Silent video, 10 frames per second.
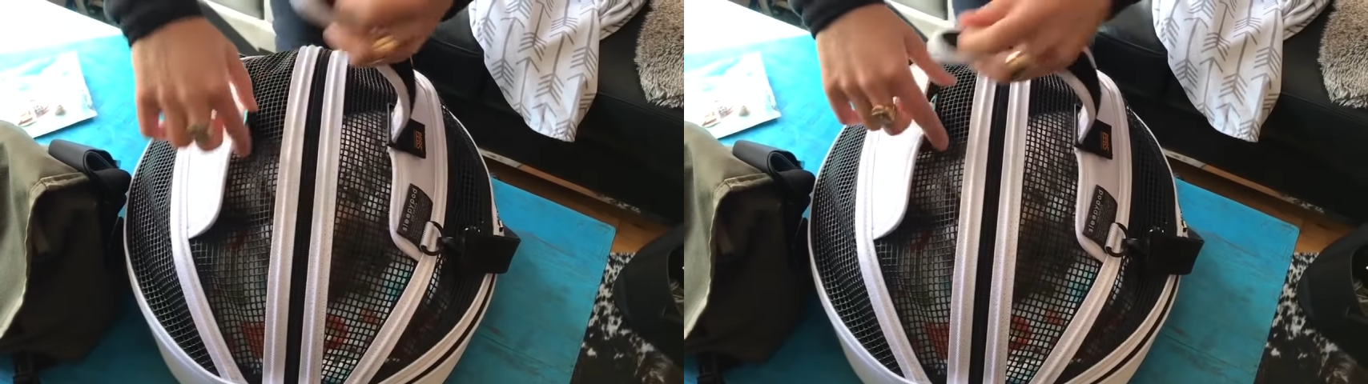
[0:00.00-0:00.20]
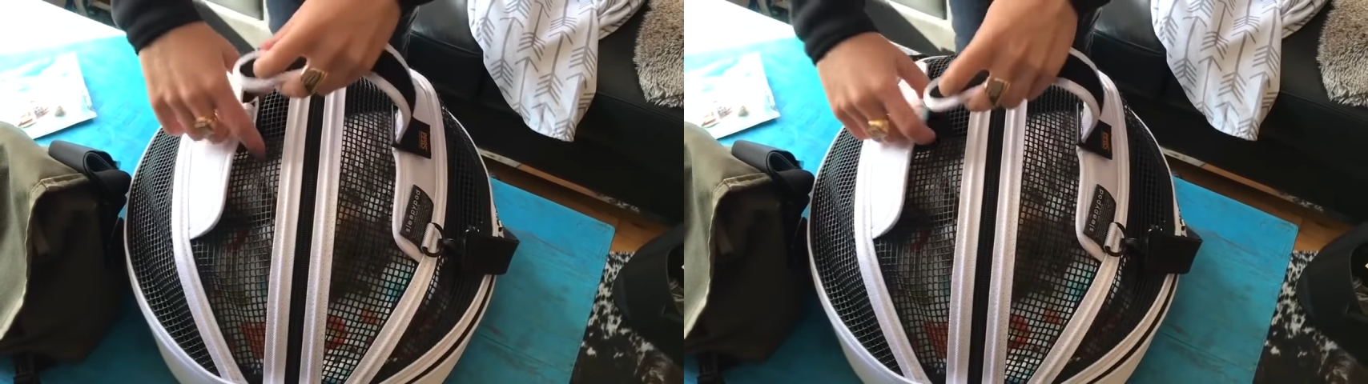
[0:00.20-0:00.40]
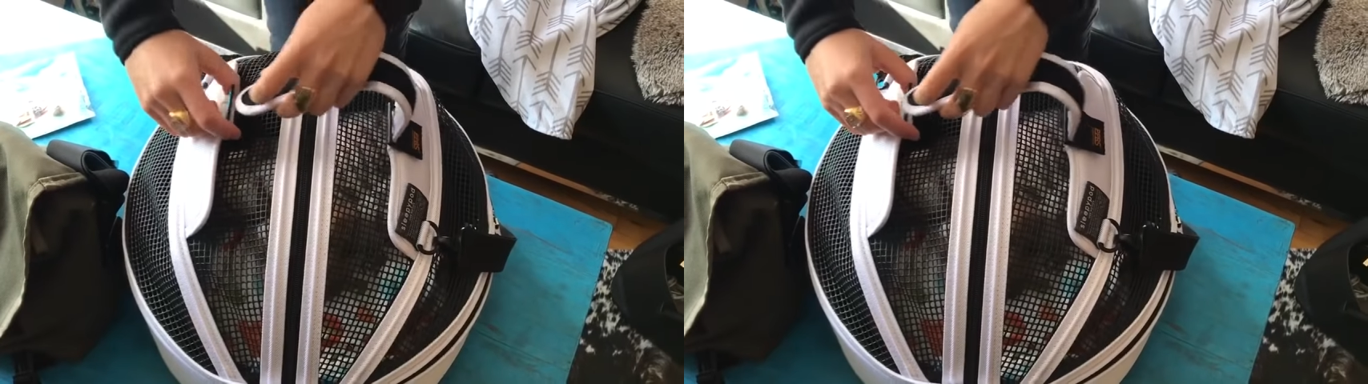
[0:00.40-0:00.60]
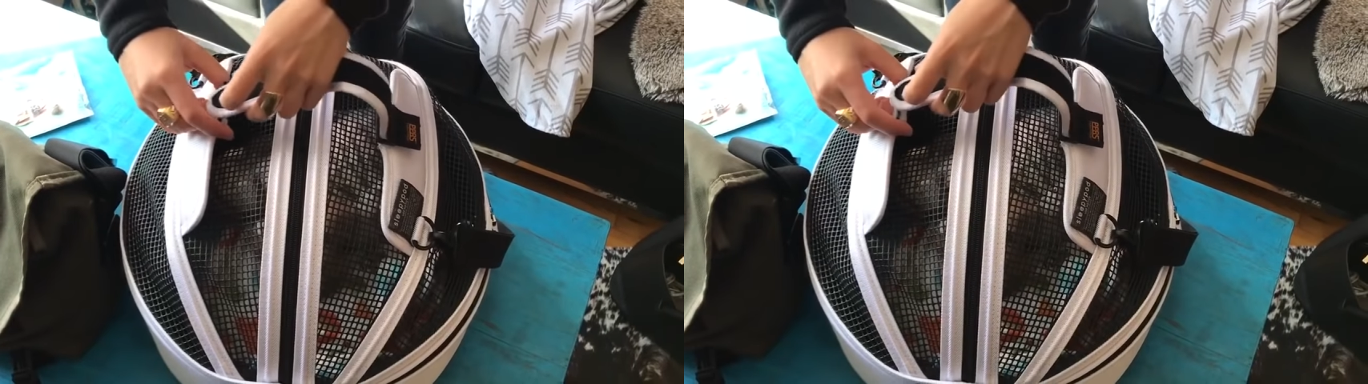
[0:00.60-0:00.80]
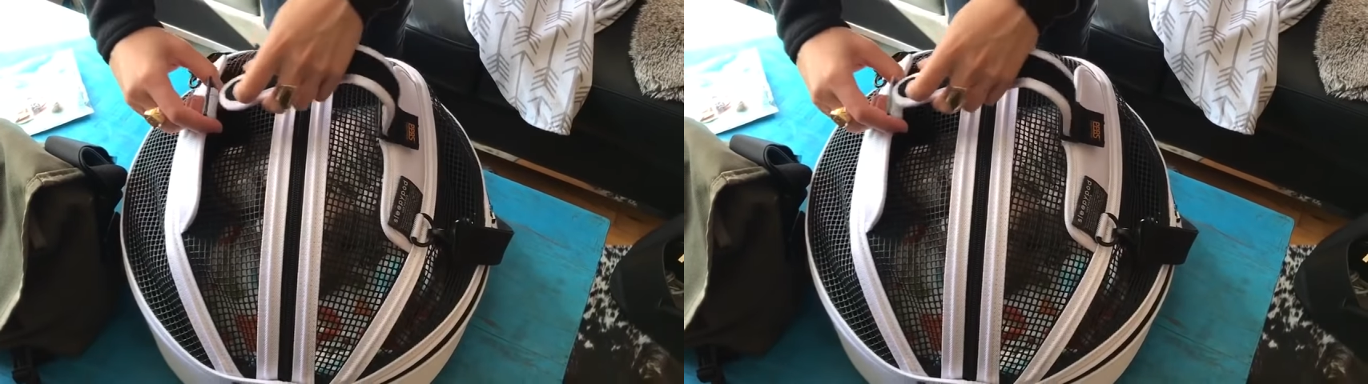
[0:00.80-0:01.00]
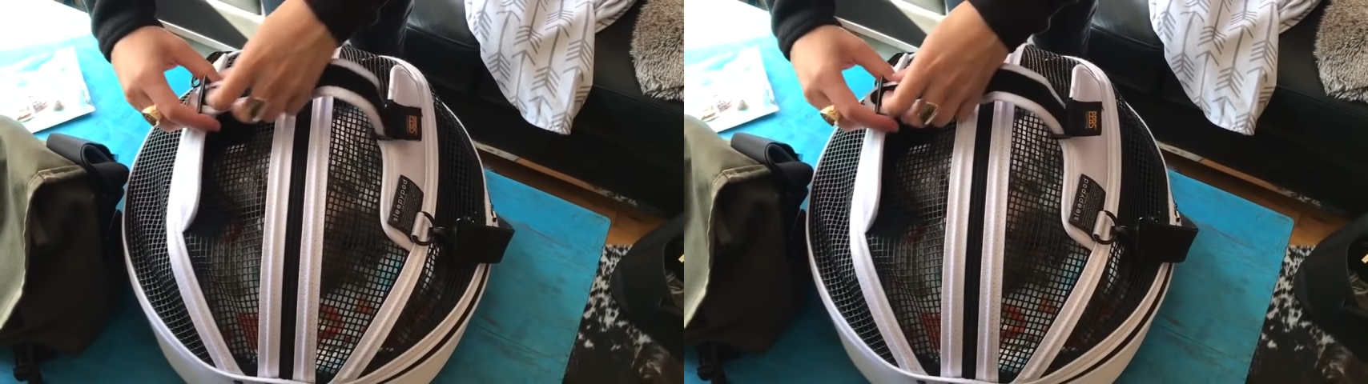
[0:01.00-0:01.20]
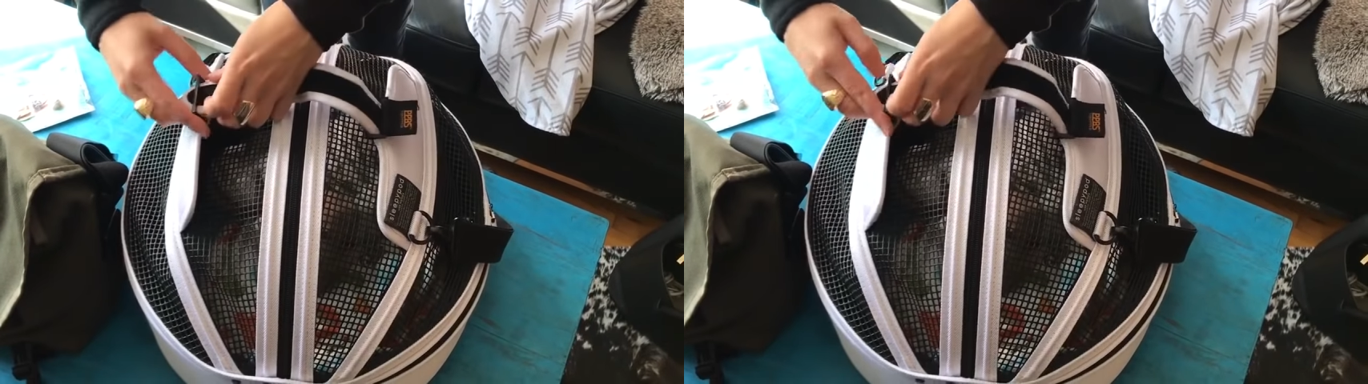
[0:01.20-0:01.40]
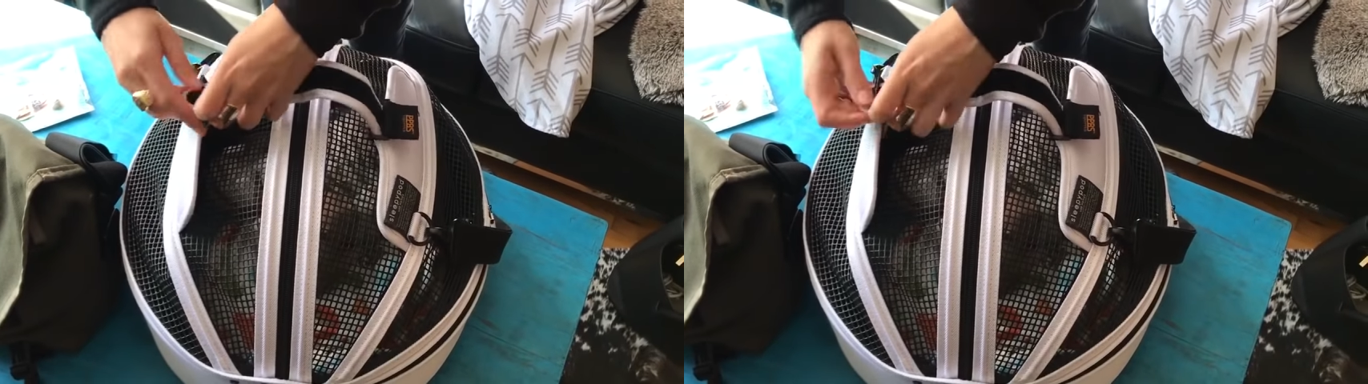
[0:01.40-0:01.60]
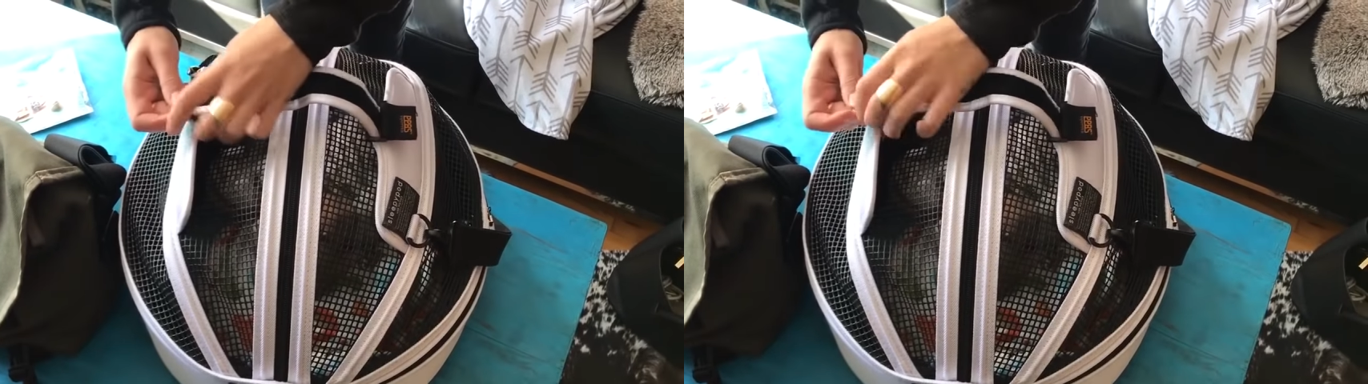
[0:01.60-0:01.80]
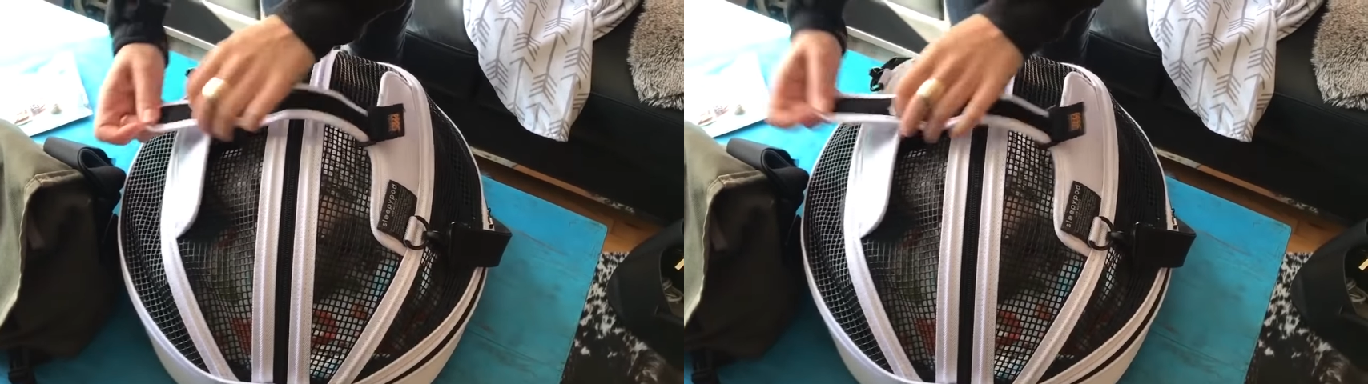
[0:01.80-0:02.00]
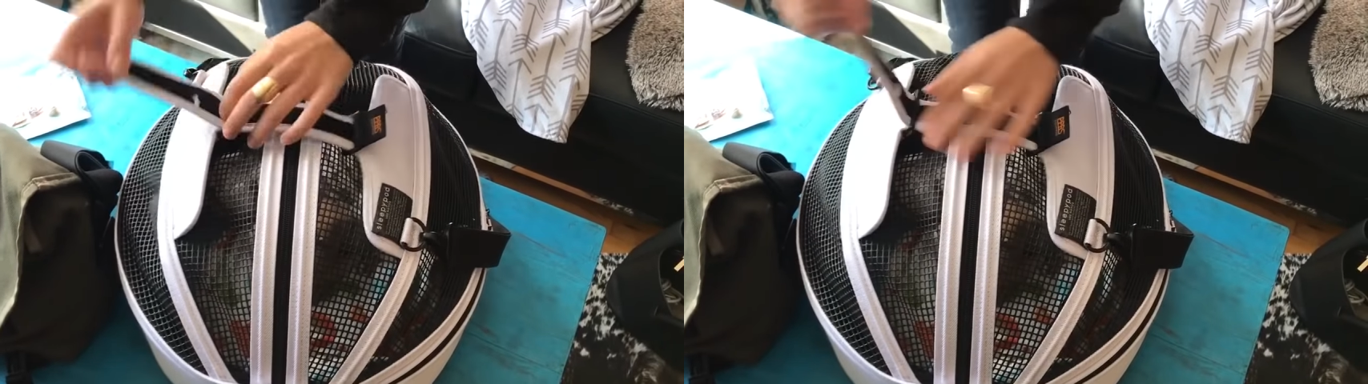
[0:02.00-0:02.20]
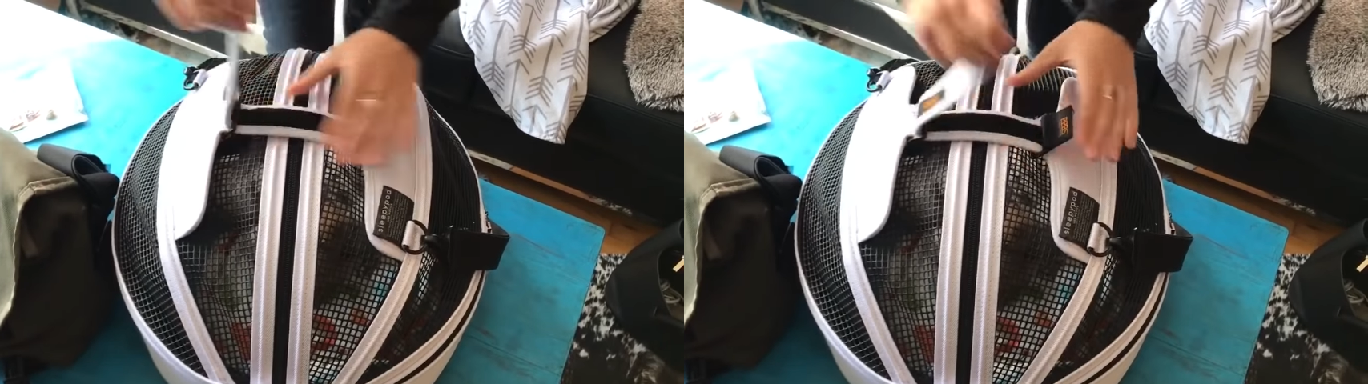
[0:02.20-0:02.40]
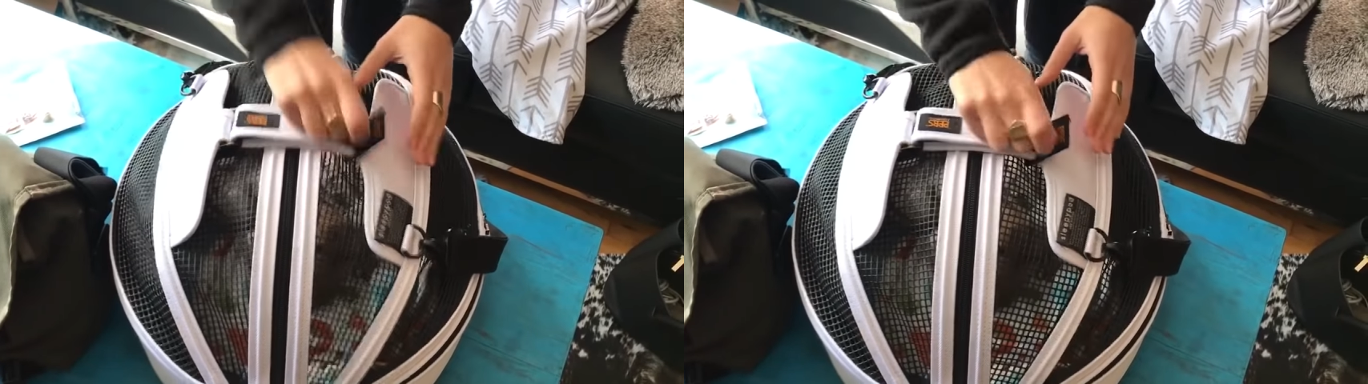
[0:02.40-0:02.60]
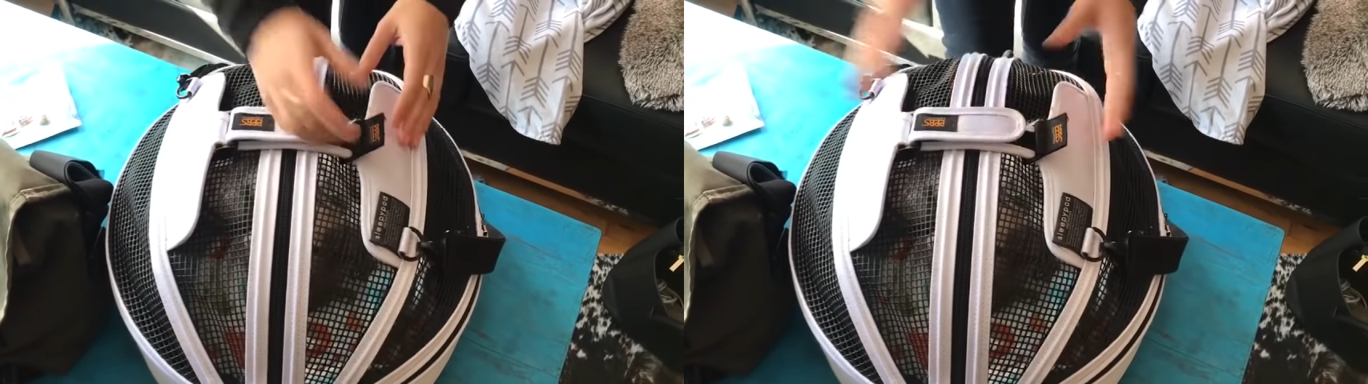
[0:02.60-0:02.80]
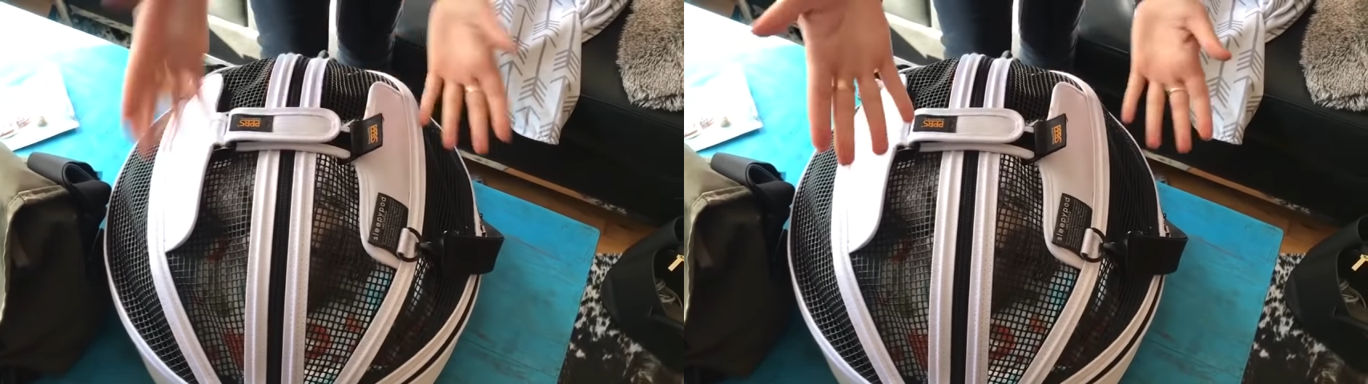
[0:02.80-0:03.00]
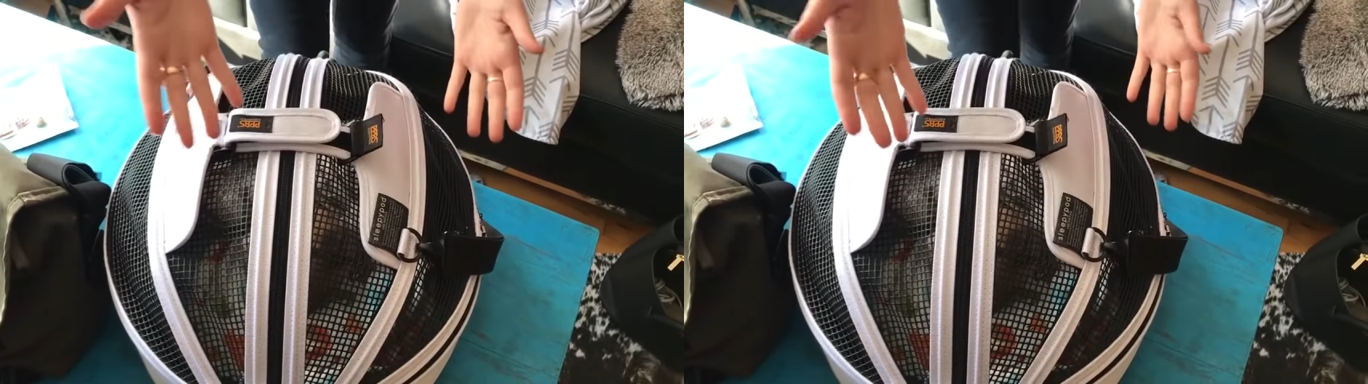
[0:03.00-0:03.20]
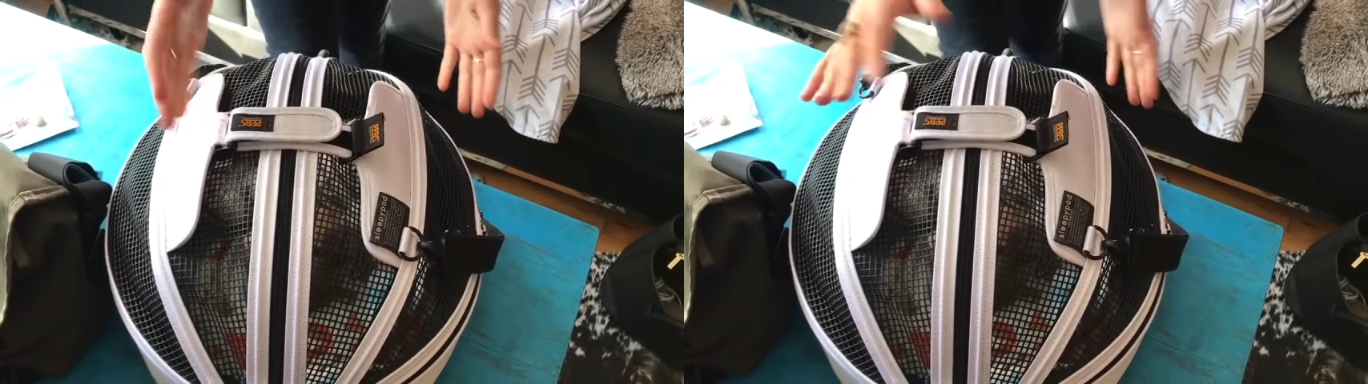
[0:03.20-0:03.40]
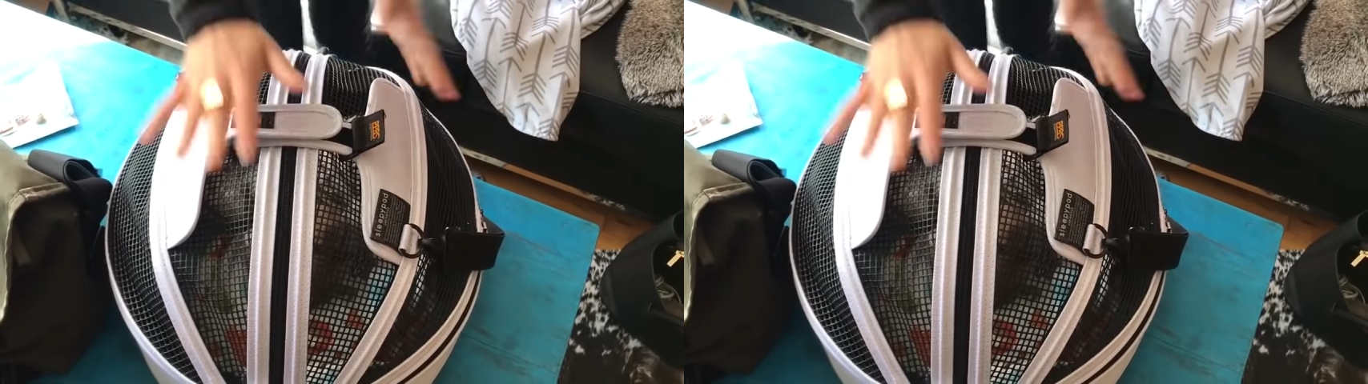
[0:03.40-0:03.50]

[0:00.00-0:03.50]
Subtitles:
No face is visible, so there are no lips to read.